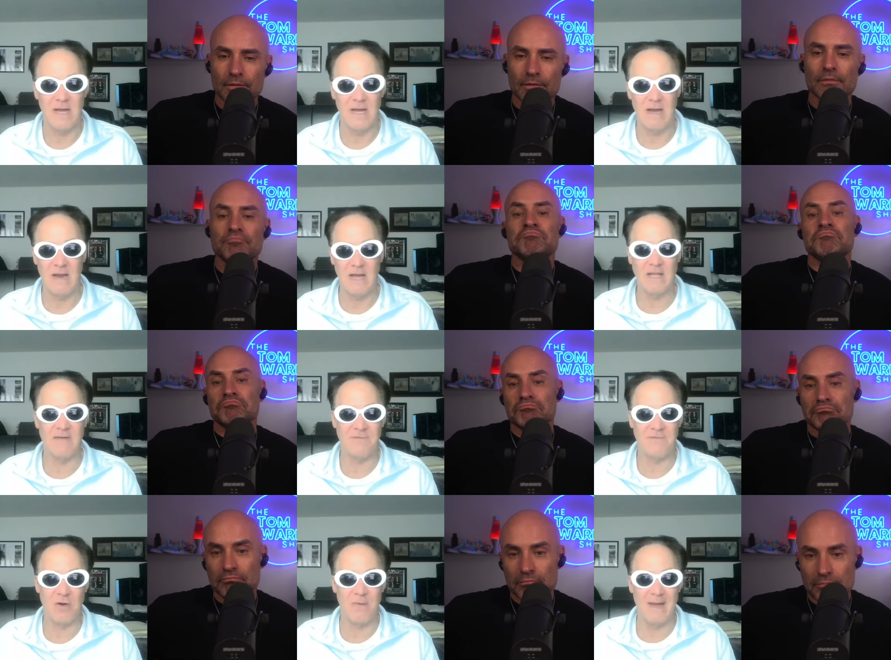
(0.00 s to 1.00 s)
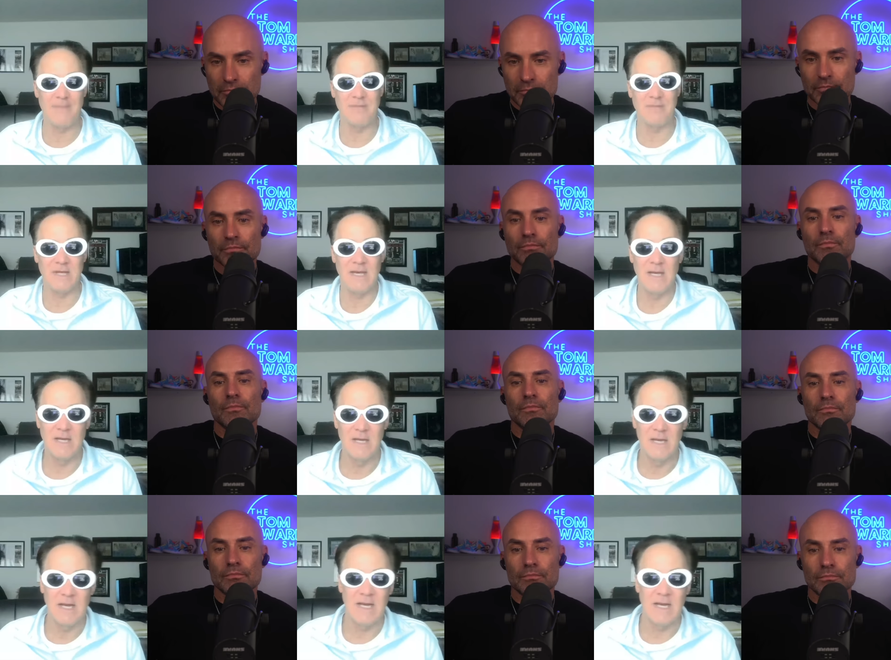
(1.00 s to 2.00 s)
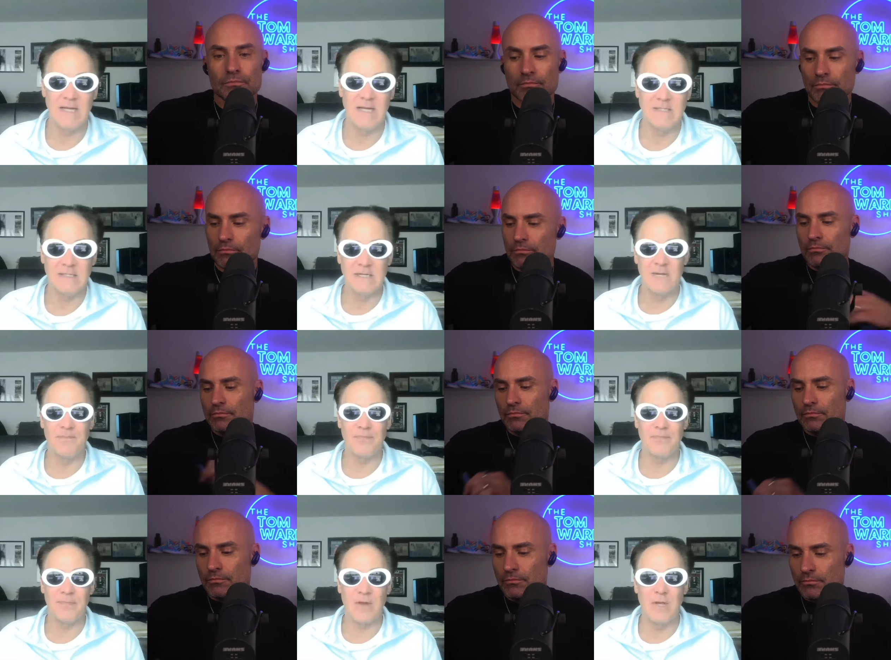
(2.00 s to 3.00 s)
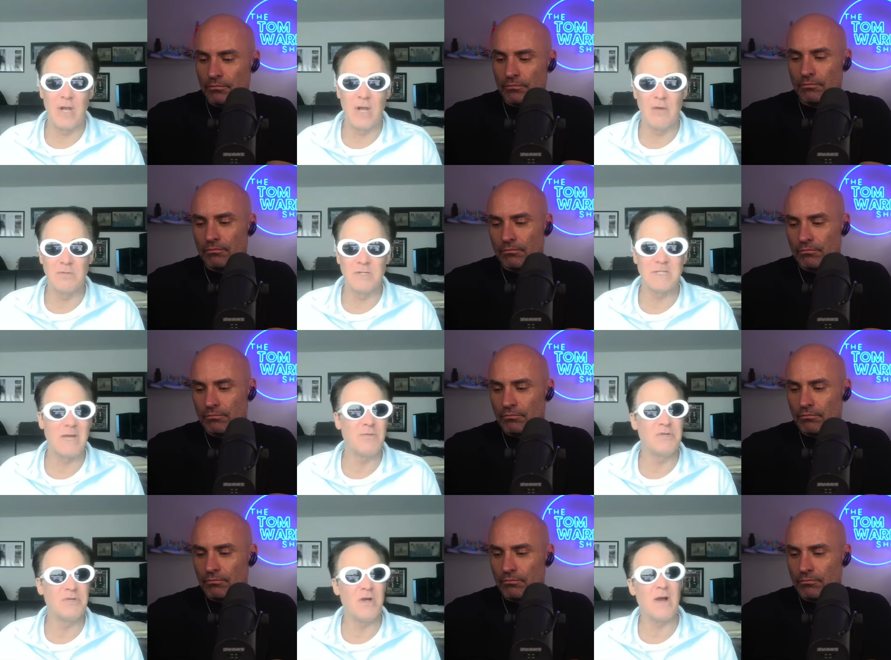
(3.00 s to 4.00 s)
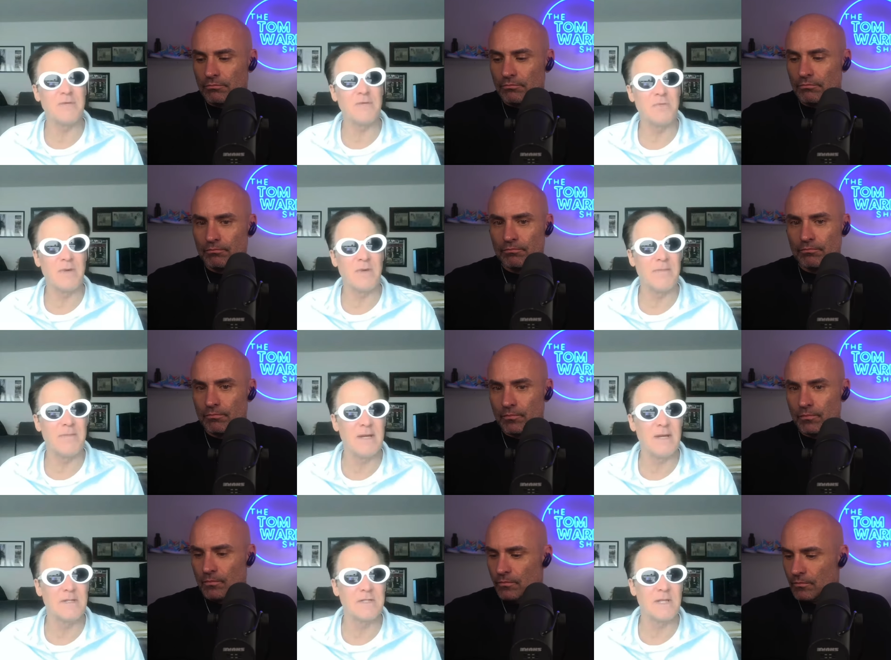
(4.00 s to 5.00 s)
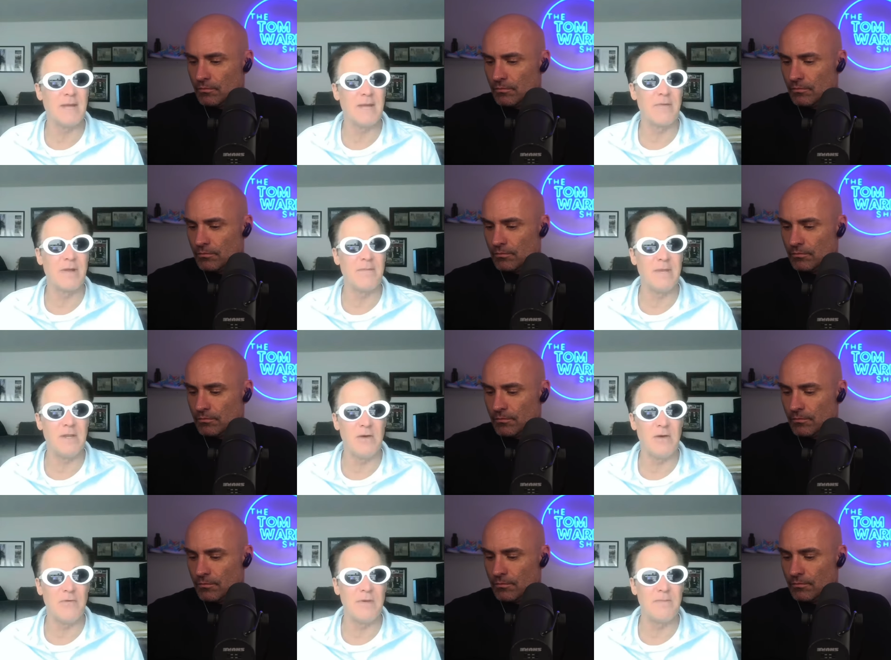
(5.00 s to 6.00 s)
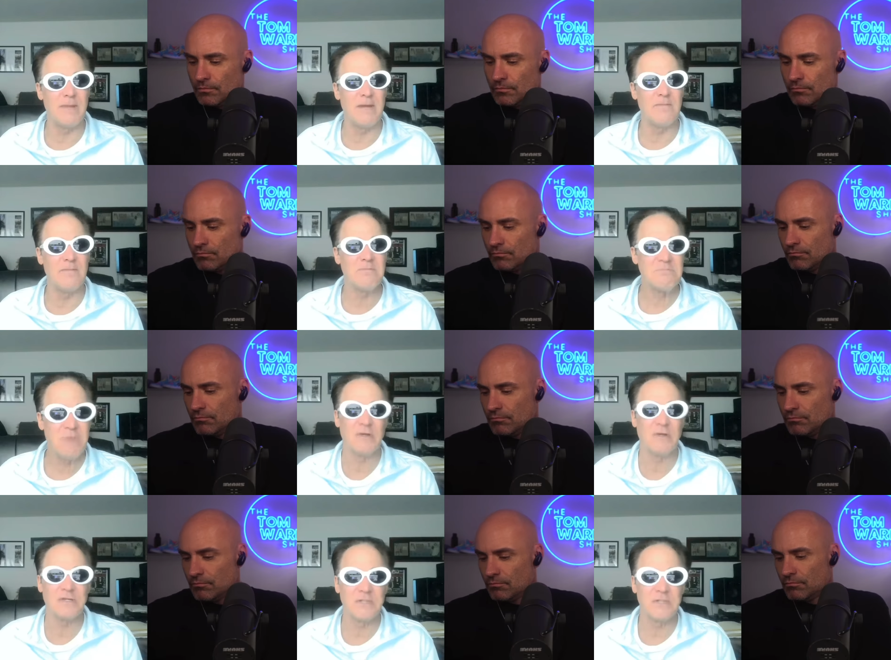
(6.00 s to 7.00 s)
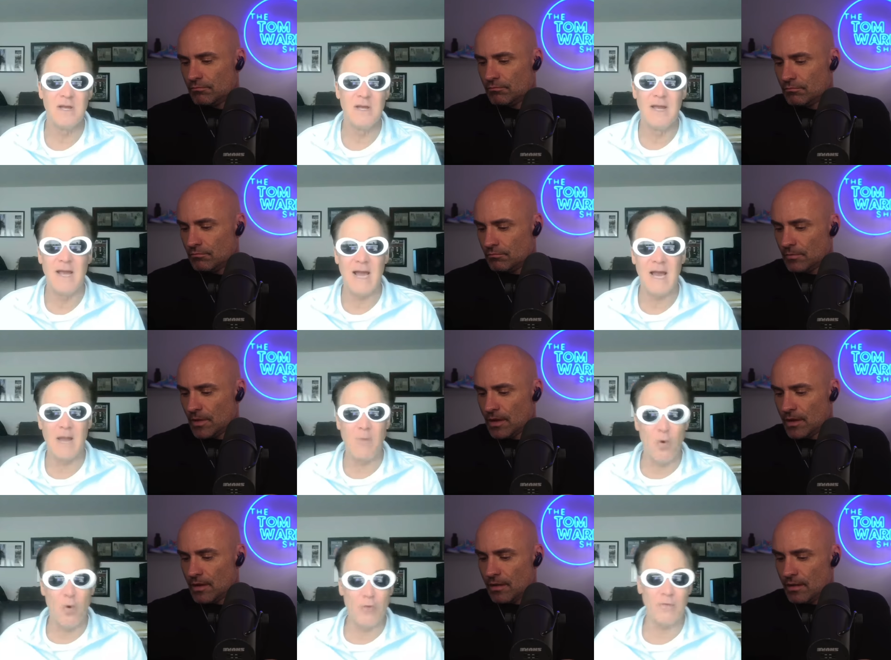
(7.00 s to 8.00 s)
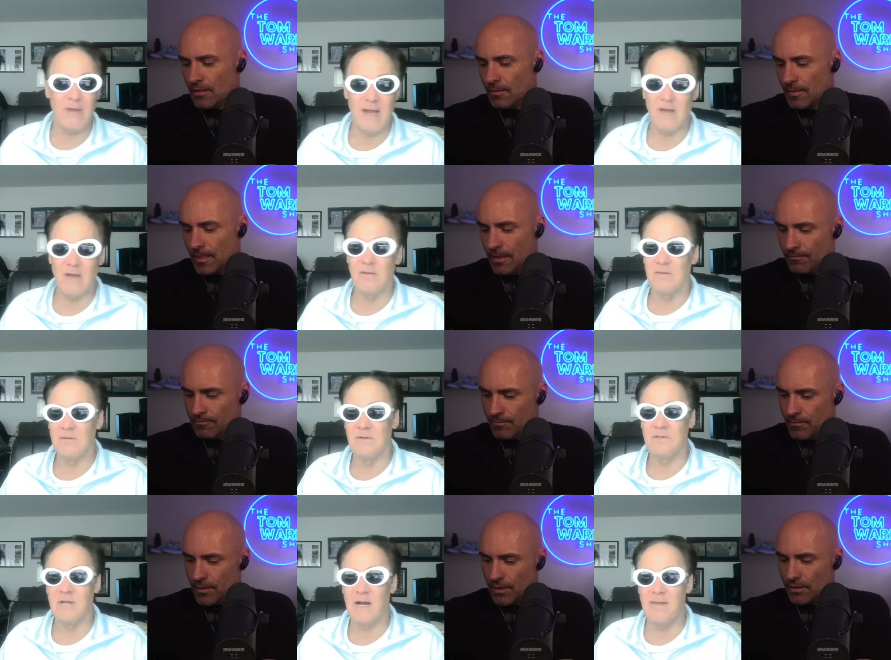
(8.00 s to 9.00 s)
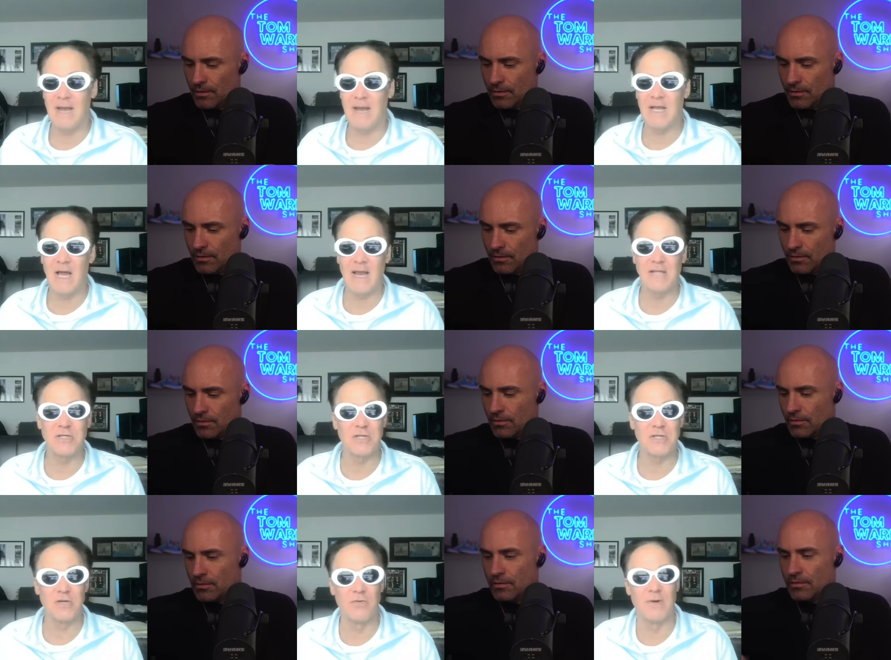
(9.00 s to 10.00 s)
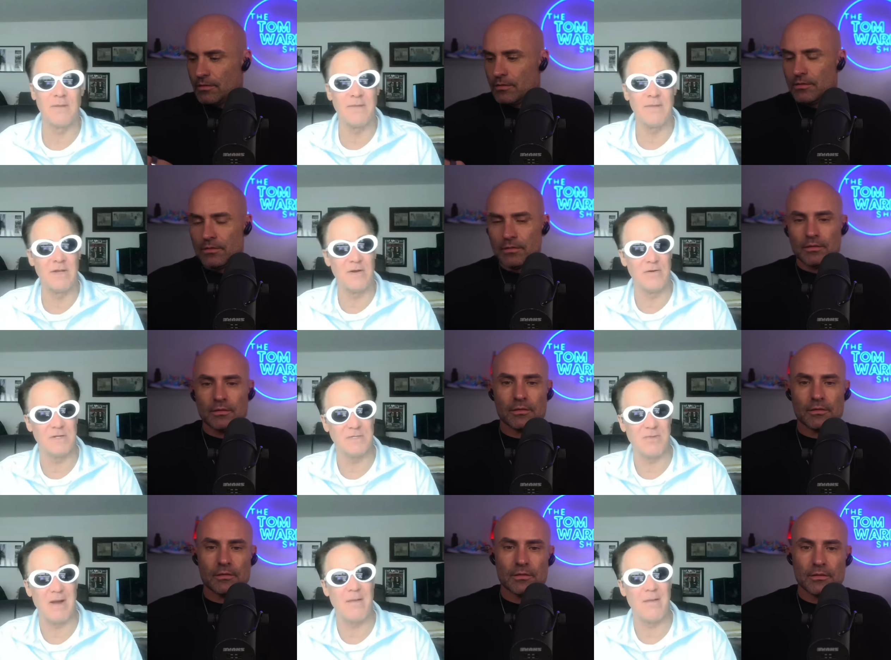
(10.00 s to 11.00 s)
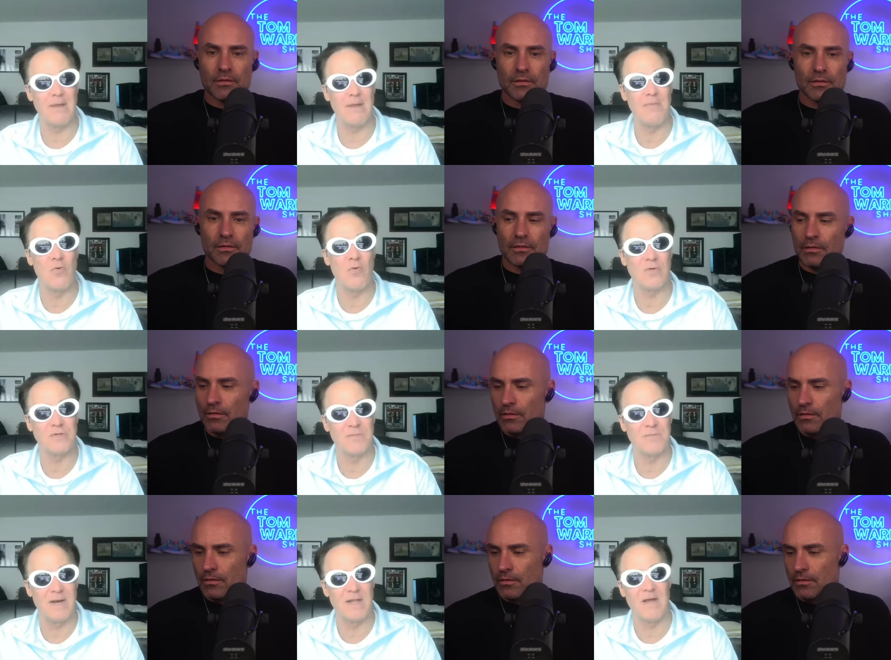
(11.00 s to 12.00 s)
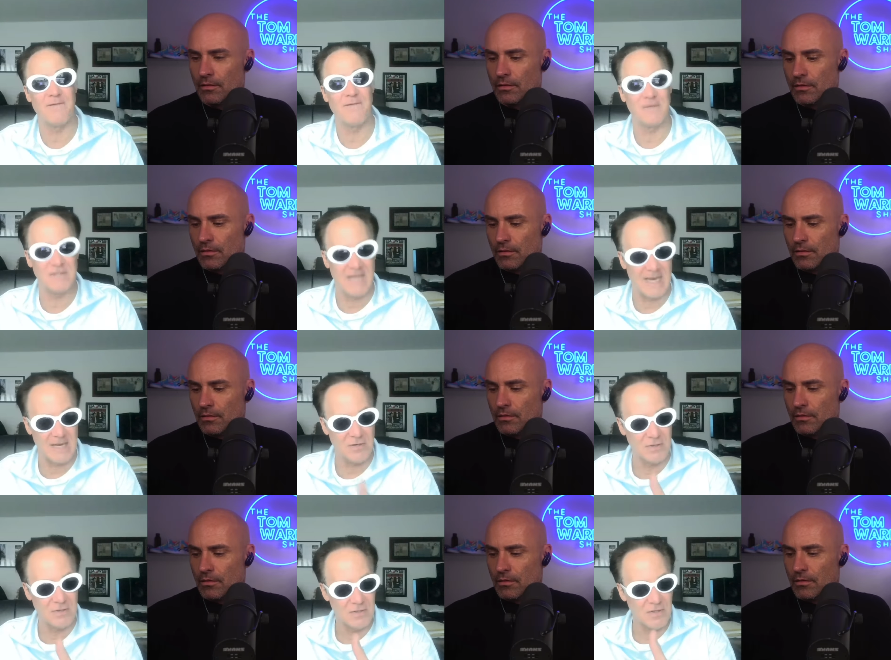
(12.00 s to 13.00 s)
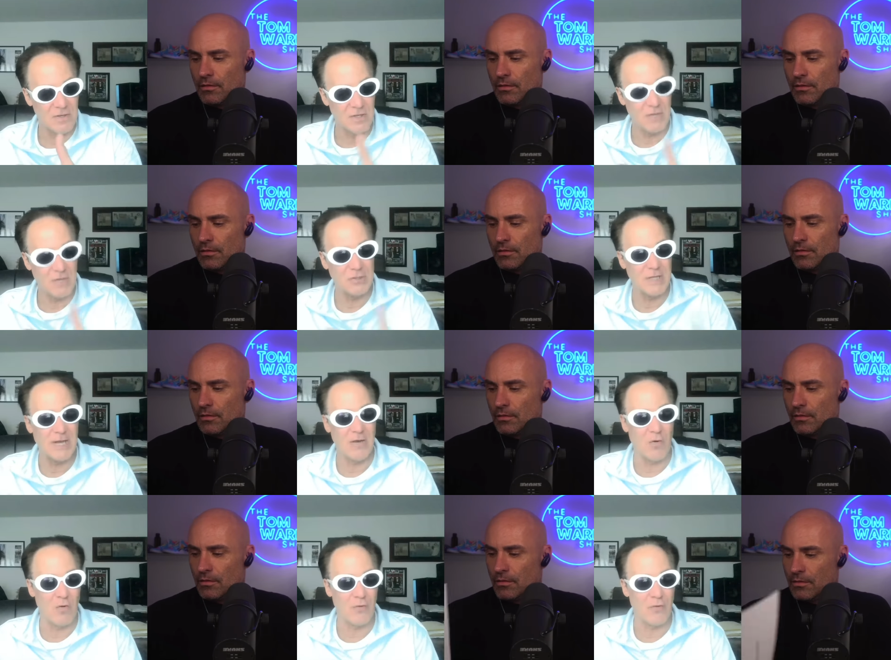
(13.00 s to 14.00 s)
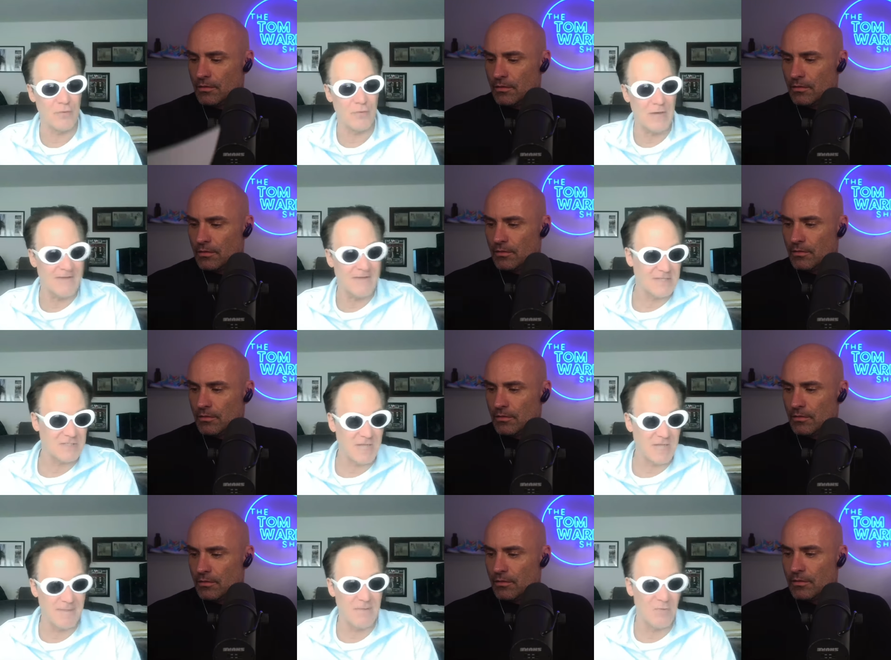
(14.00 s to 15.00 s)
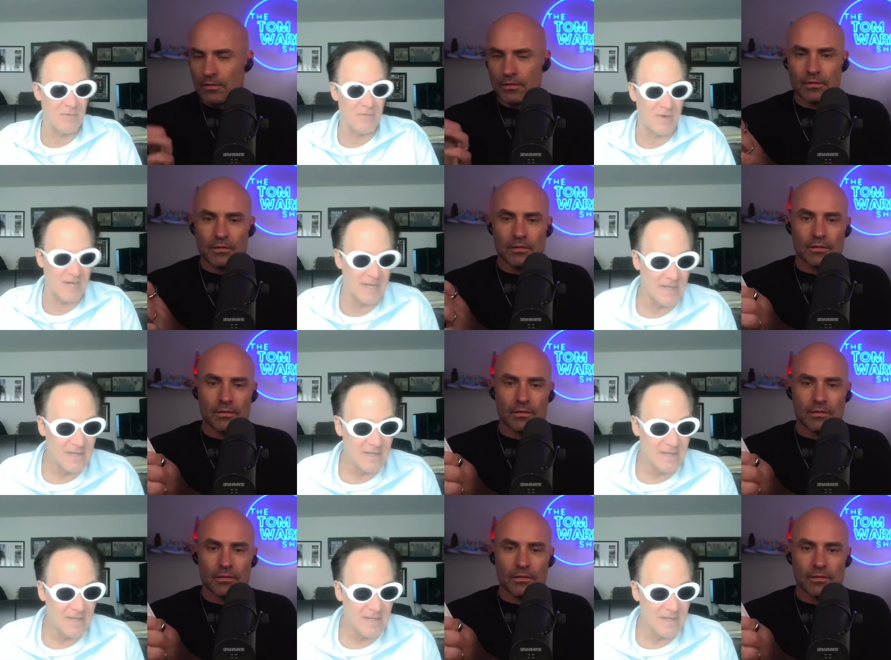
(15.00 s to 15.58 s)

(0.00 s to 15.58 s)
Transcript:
Speaker 1: And I left home empty. And, um, you know, since I was young, I always wanted to be a celebrity and be known and be noticed. And I'm older now, Tom, and I and I still want to be noticed, probably more, because my life is getting, you know, as you get older, you have less time and more money.